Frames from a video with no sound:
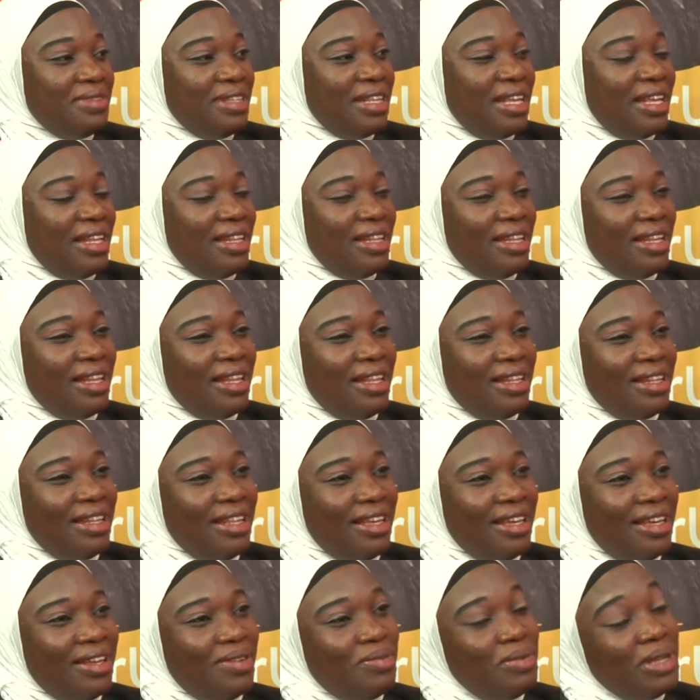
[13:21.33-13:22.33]
And that,
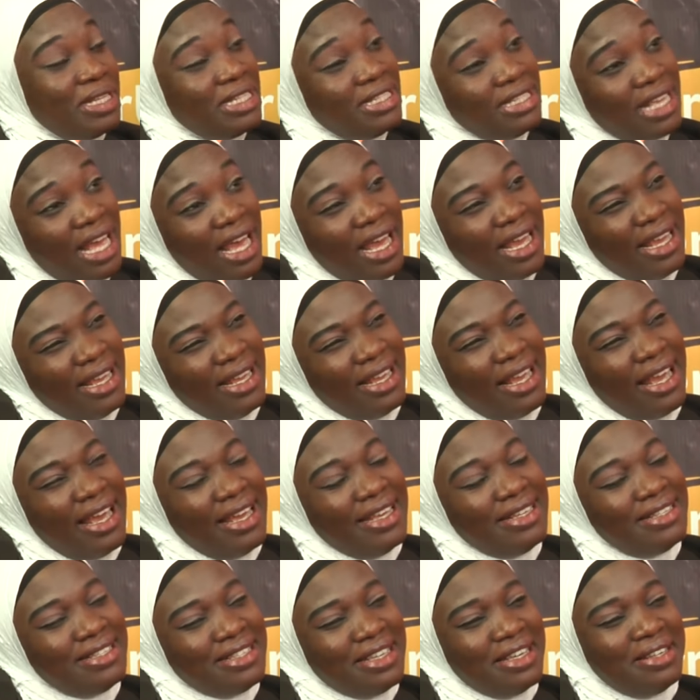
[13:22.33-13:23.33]
that but I,
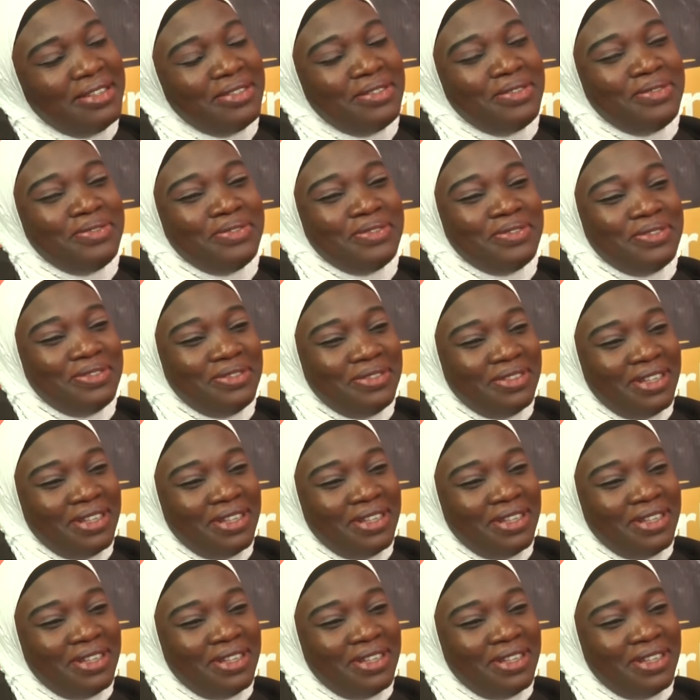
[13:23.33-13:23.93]
I still through.